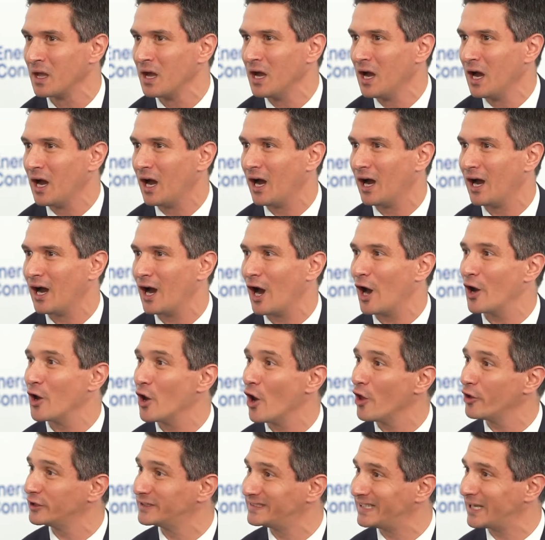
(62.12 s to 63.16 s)

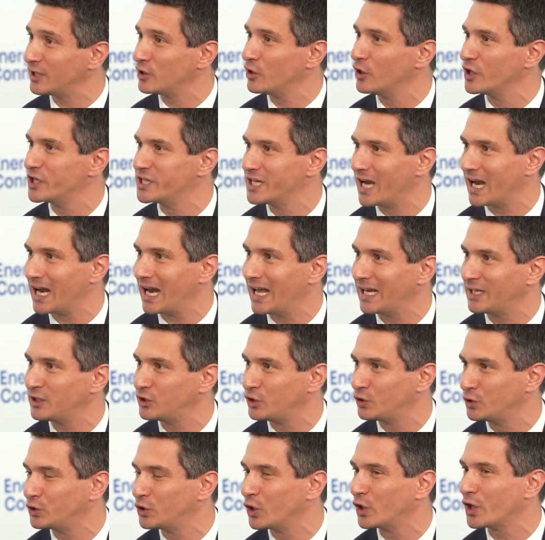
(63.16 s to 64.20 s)
Another technology I'd like
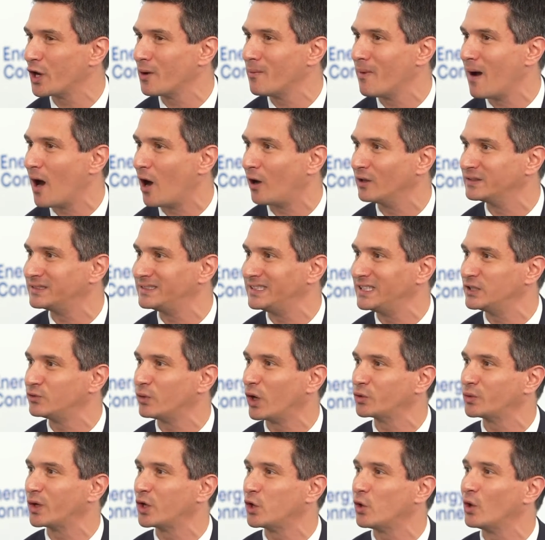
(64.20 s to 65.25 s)
to talk about is
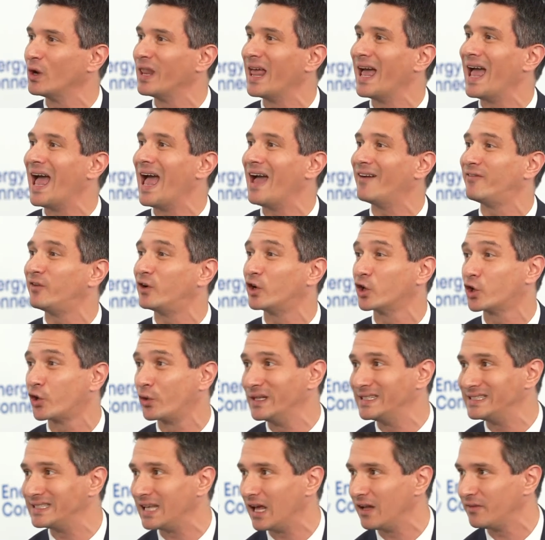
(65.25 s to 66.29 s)
what we call
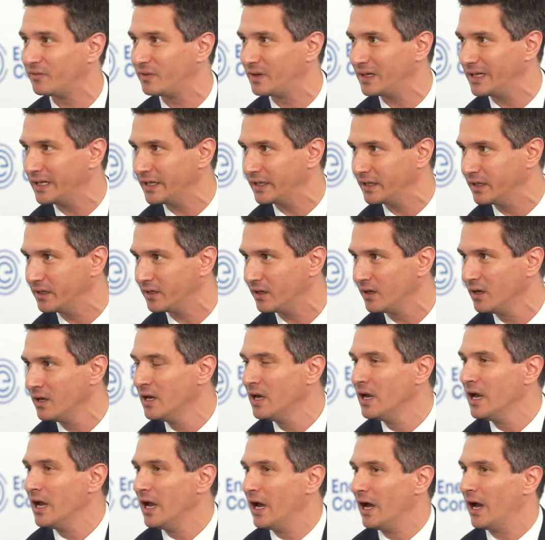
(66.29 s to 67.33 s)
Evercrete self-healing.
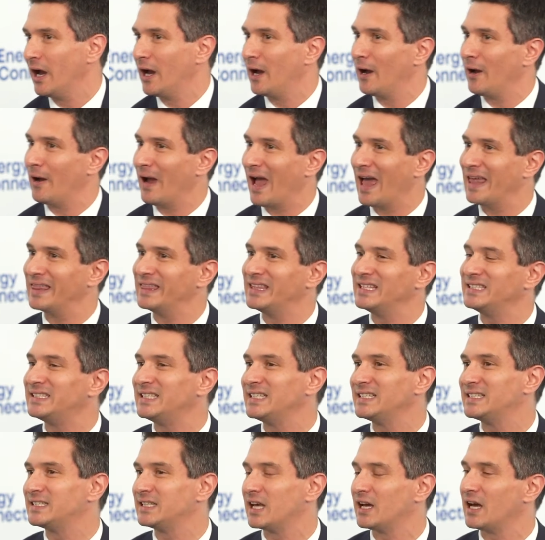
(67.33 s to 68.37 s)
And this
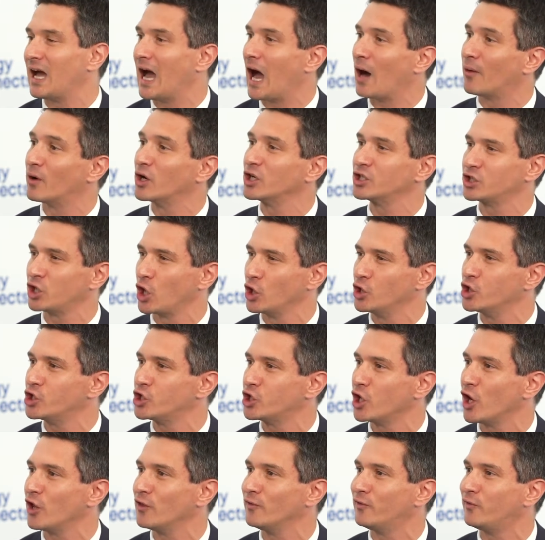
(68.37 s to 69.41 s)
is our
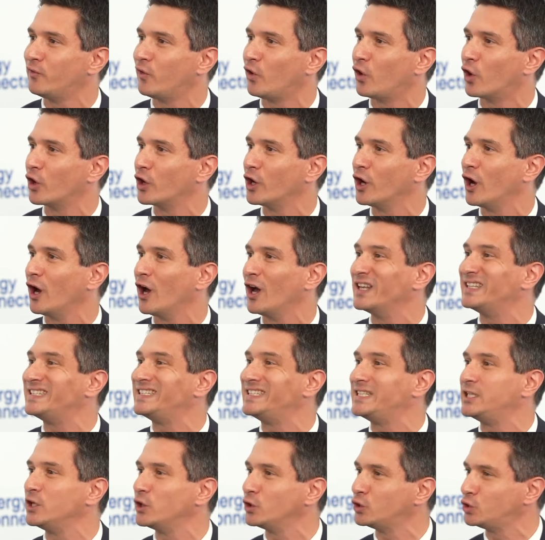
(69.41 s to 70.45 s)
solution for
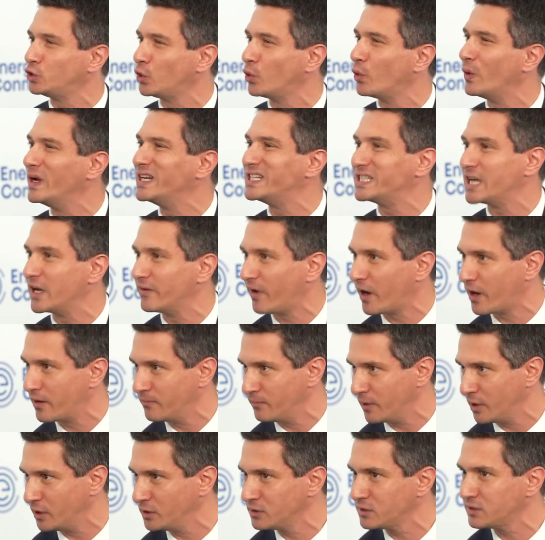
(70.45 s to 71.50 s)
CO2-rich
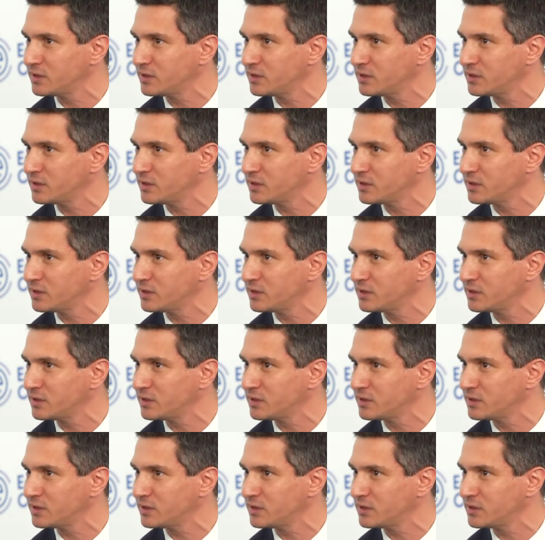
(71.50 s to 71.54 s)
environments,